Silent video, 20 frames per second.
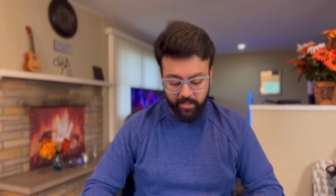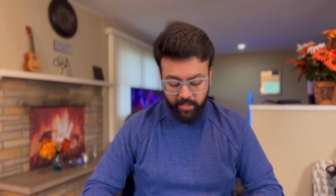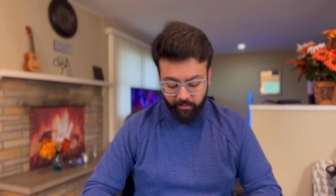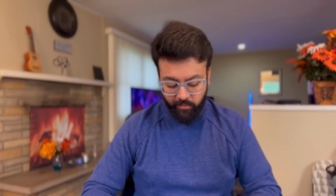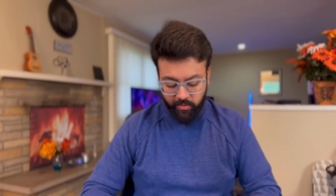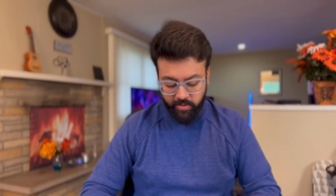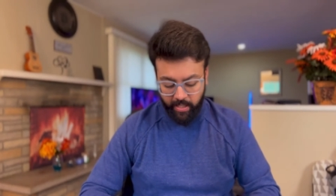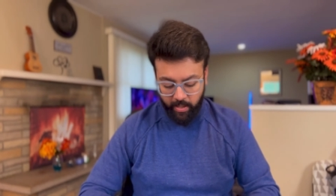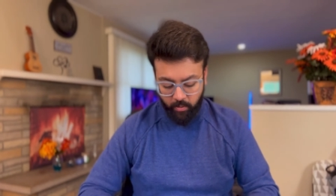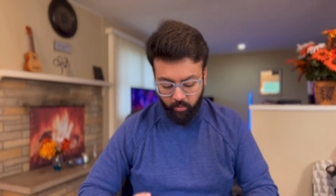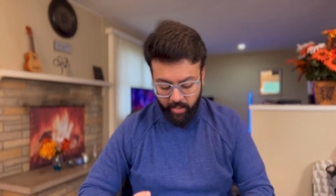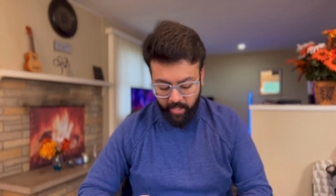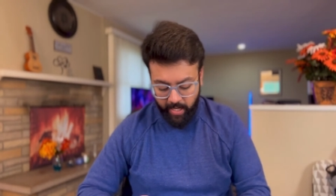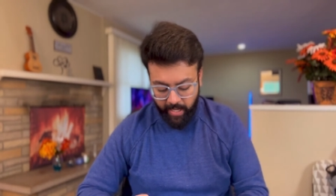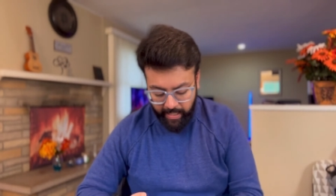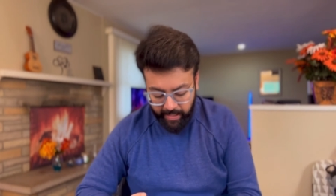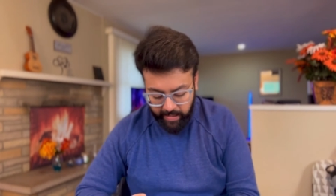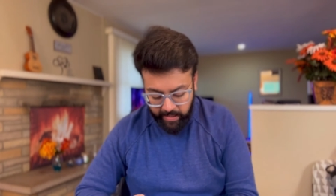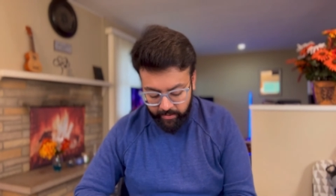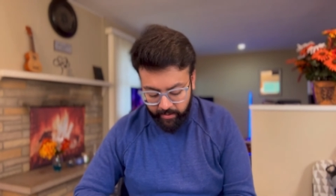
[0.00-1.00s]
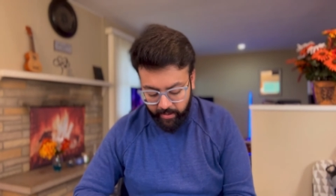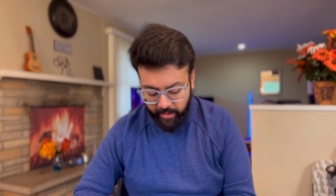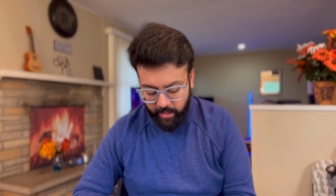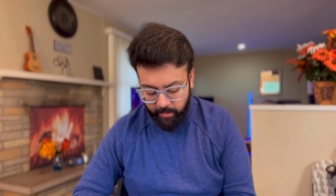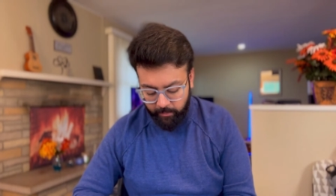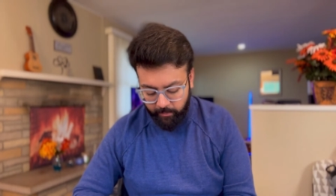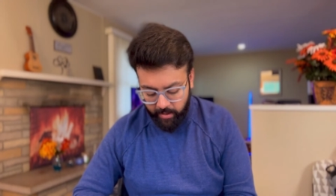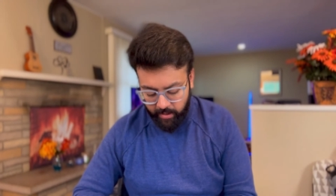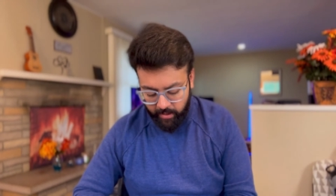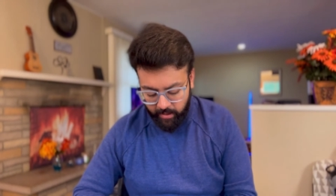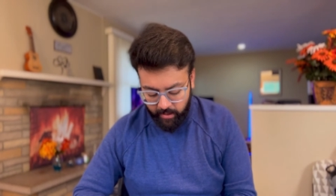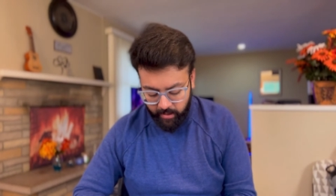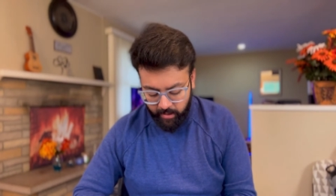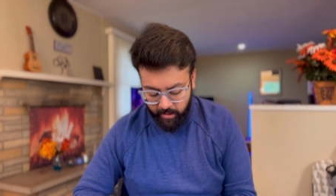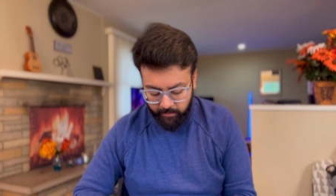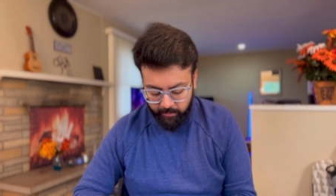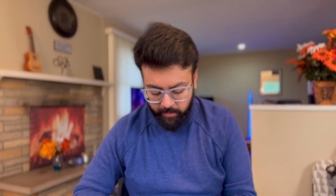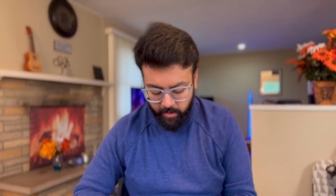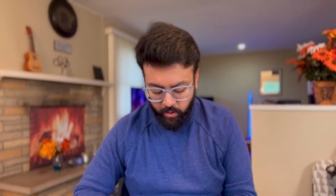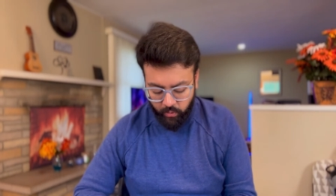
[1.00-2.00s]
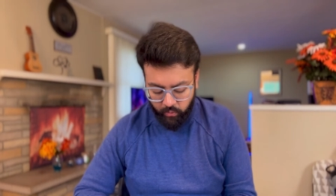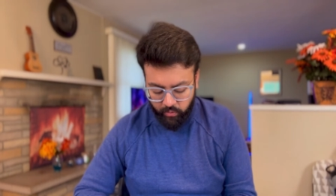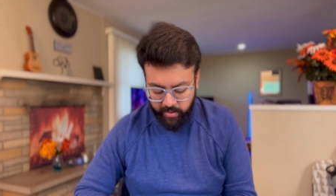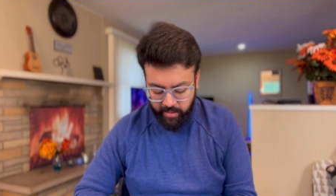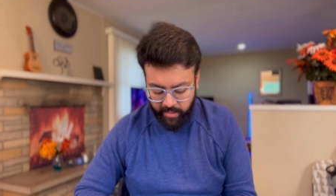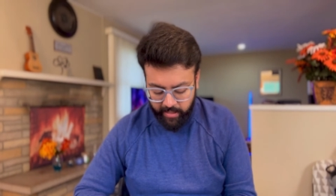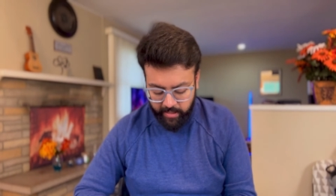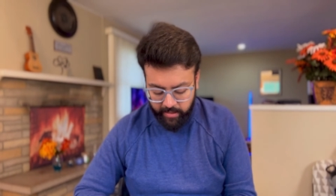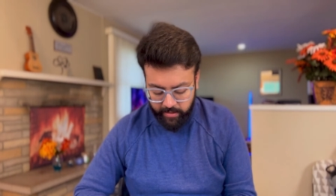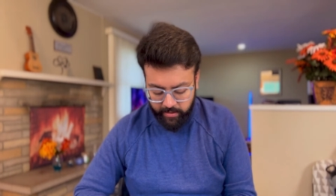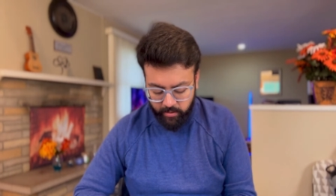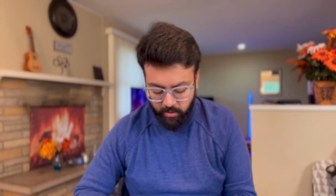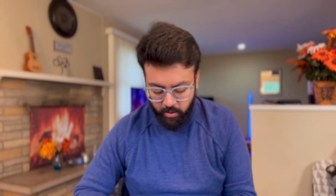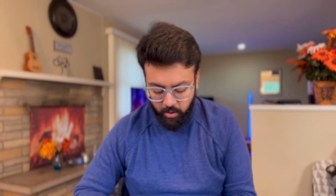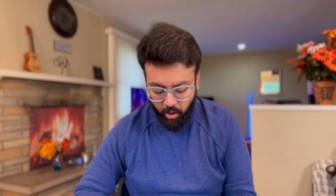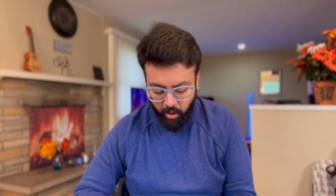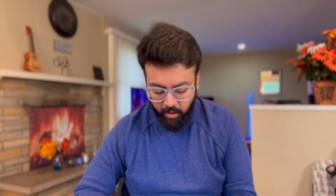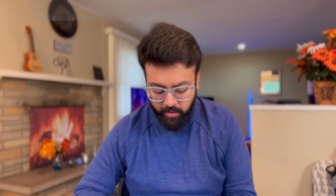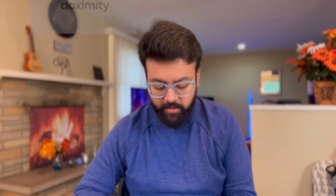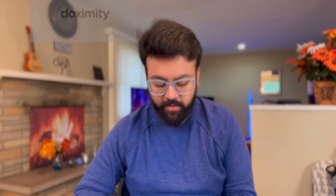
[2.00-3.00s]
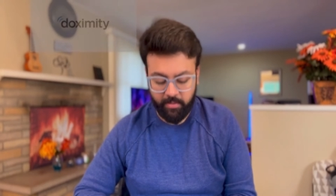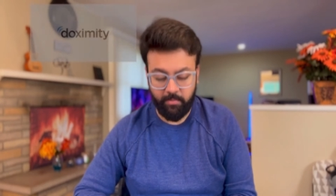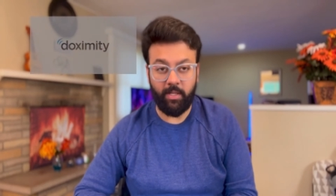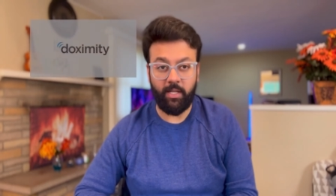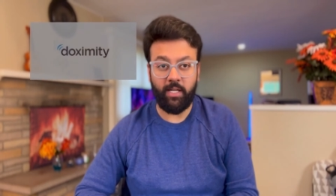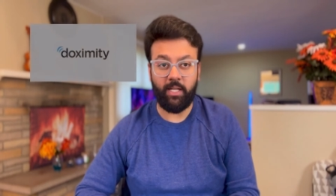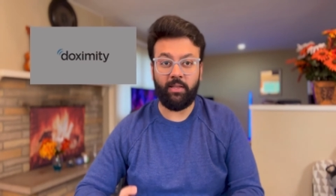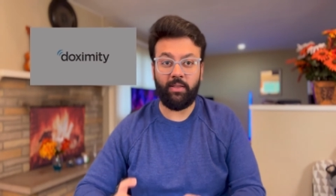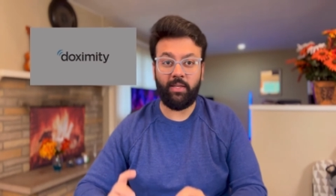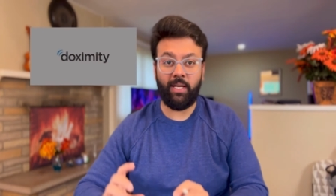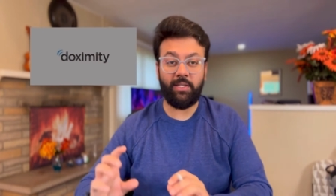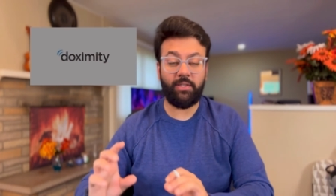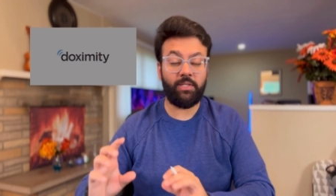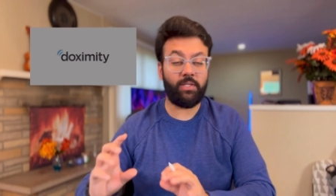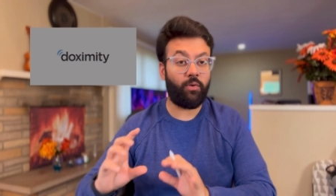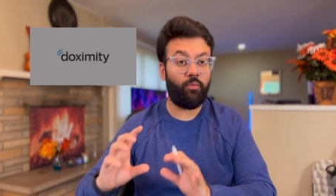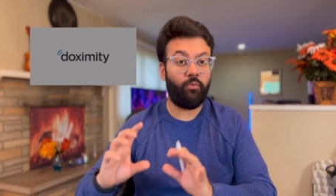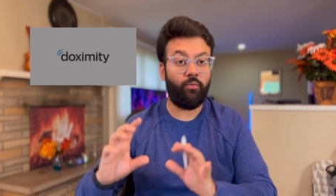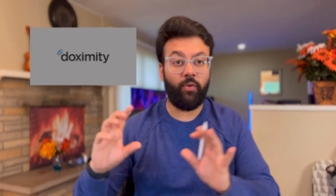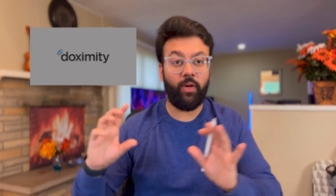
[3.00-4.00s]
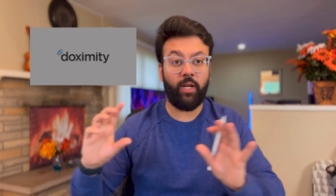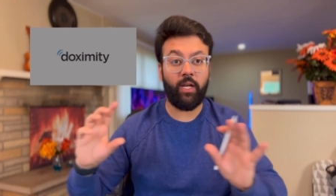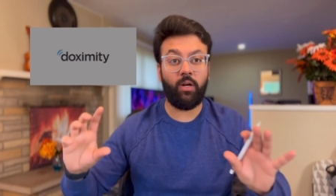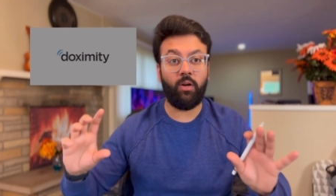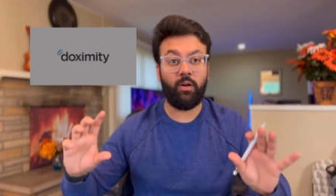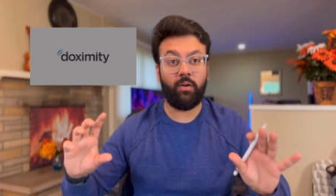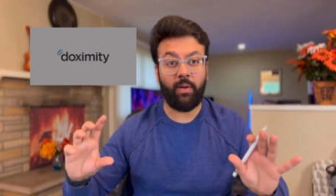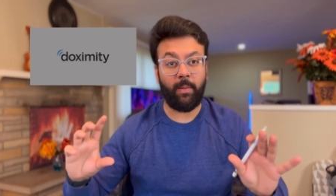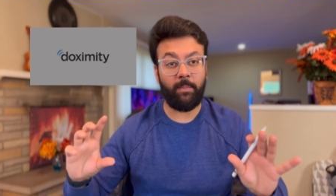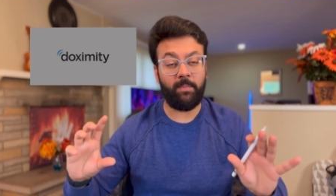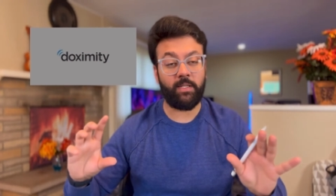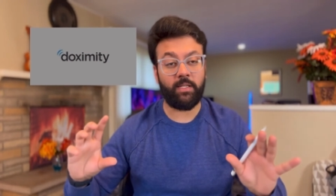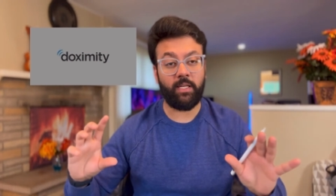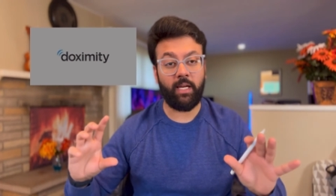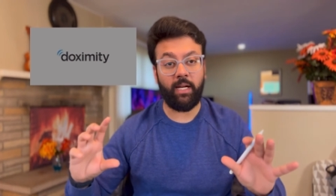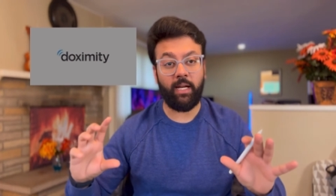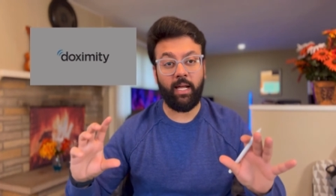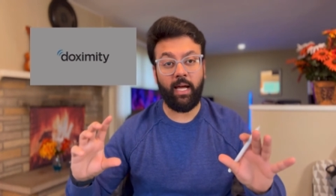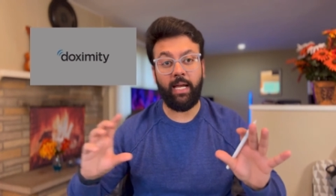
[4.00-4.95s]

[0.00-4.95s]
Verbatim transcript: thing which I would highly recommend you to check is Doximity. That's a very good website.